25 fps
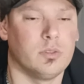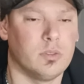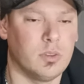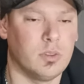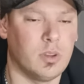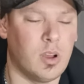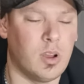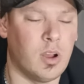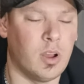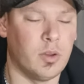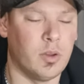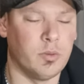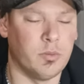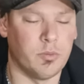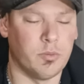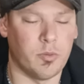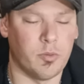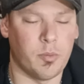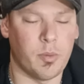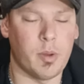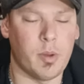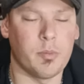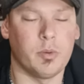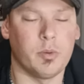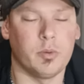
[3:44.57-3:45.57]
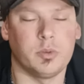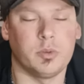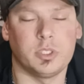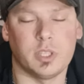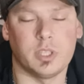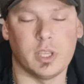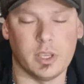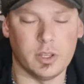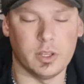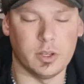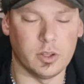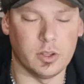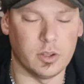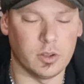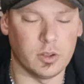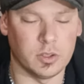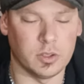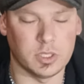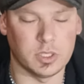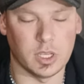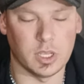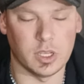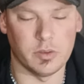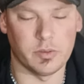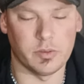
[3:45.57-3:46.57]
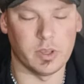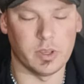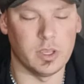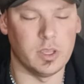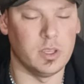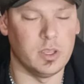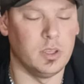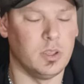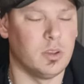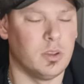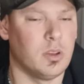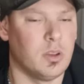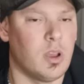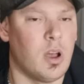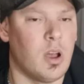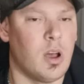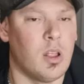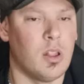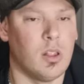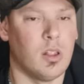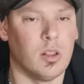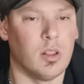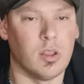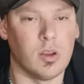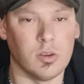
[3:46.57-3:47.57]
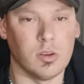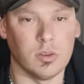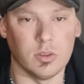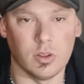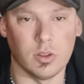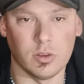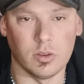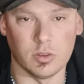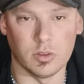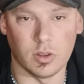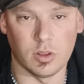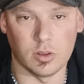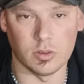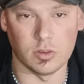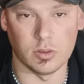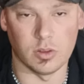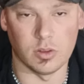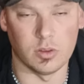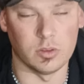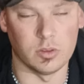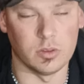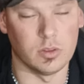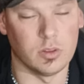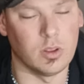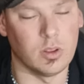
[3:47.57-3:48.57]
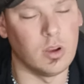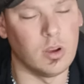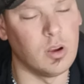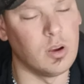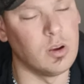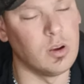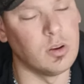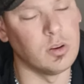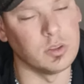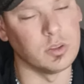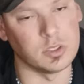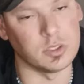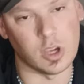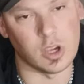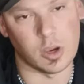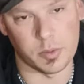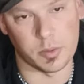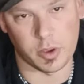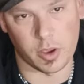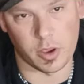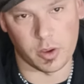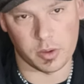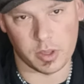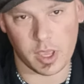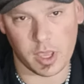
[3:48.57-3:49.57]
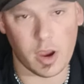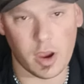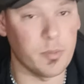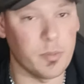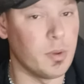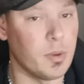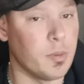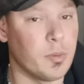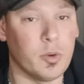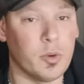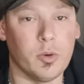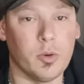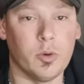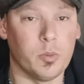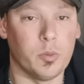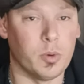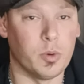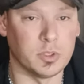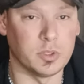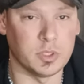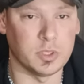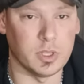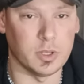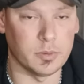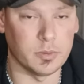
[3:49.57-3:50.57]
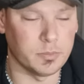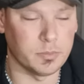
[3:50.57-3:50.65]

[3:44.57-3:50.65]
I remember seeing it on TV a long, long, long, long, long time ago. Can't remember who it was now.